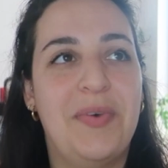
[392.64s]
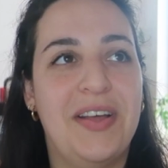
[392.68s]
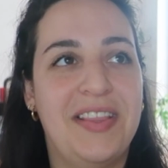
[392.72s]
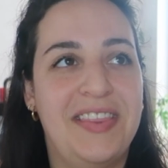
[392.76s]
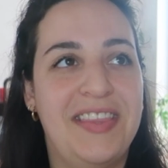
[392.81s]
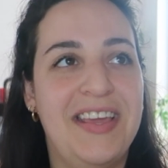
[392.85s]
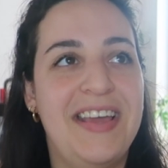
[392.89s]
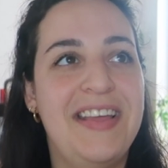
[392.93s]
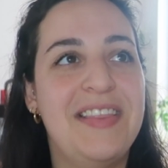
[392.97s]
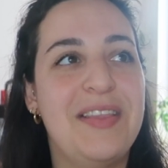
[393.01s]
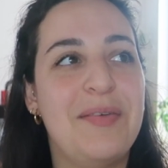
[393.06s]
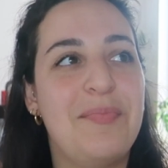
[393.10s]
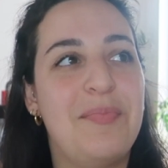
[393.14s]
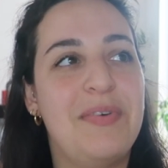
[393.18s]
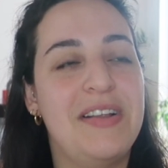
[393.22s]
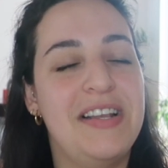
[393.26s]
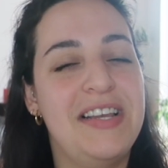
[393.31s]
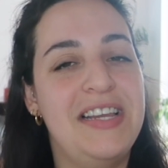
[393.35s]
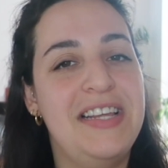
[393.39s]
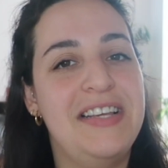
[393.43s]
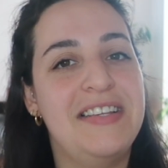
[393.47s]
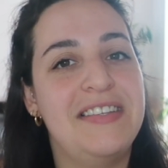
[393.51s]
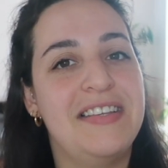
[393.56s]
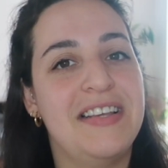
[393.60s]
But then the
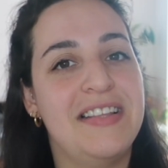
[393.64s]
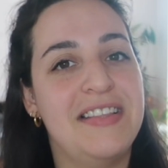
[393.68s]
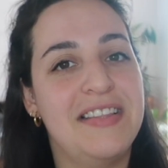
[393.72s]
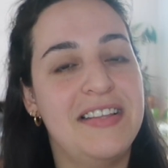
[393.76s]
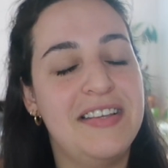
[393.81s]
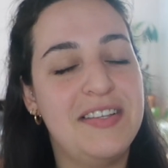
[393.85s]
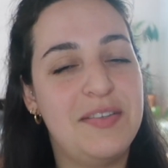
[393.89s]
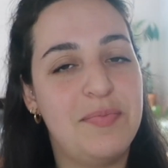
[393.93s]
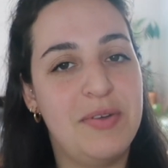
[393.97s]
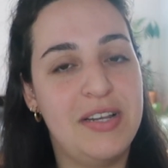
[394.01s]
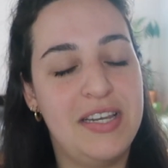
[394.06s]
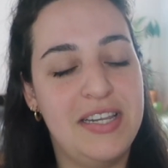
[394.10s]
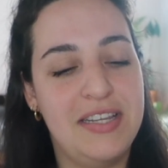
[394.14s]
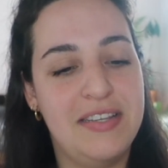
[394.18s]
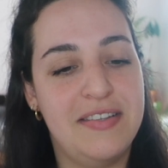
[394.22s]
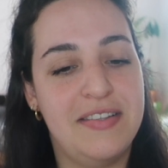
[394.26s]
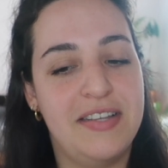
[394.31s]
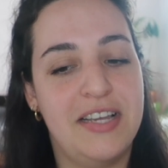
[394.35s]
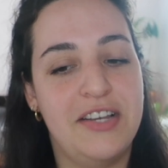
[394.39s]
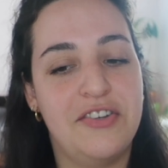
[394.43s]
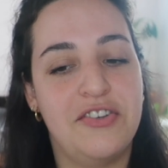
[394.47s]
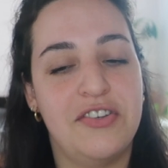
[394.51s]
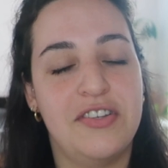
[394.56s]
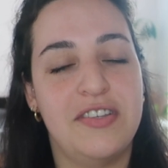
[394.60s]
police in this police
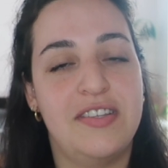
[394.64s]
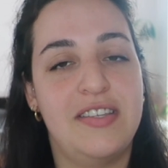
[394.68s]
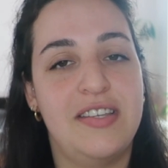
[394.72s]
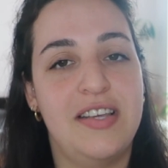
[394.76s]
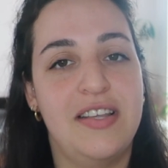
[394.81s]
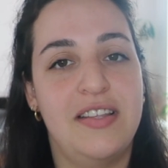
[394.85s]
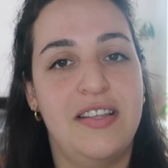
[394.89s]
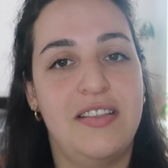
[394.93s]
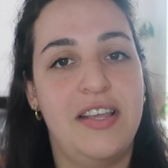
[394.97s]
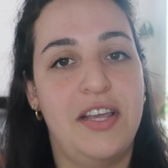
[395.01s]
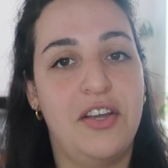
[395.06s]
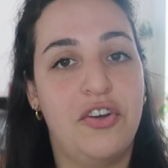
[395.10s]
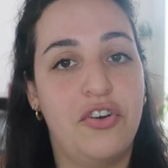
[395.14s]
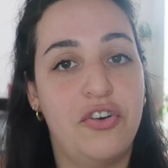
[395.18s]
station said that they